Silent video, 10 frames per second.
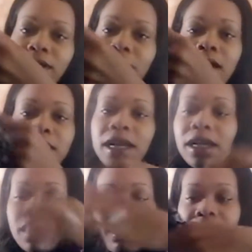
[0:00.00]
Cut the
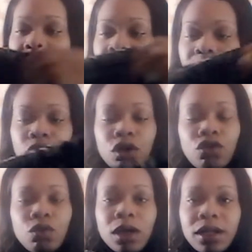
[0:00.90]
legging as long
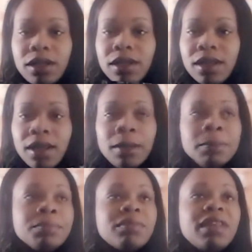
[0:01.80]
as you want.
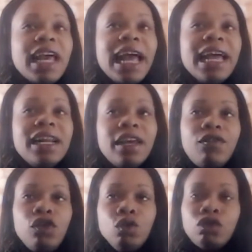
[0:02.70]
And
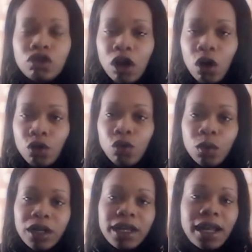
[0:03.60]
if you sew, you
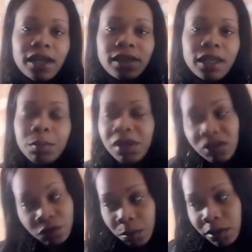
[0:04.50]
want to get like a thin
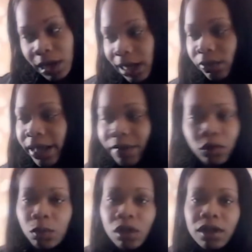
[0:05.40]
piece of rubber. I don't have
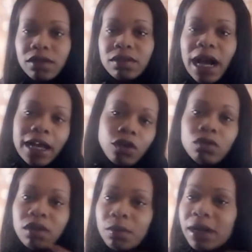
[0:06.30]
no more because I
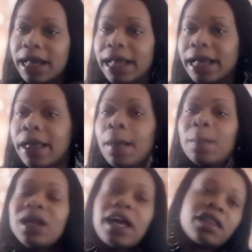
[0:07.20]
used up what I had.
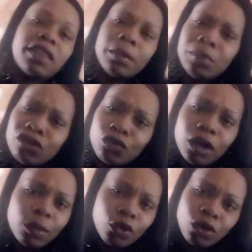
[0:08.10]
But like a thin piece of
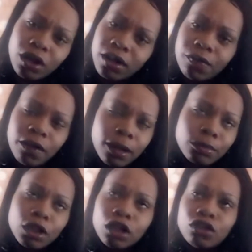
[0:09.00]
rubber, you can get it
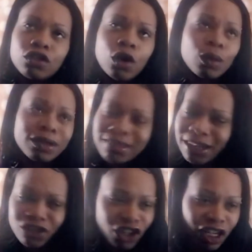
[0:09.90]
from the sewing
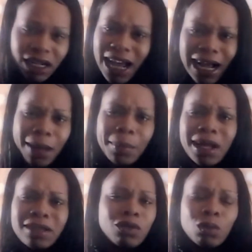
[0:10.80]
section. I got
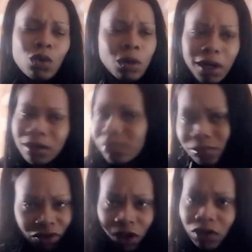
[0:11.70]
mine from Walmart.
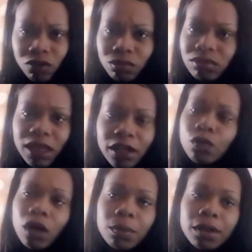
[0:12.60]
Just
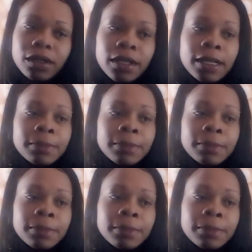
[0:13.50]
thin rubber.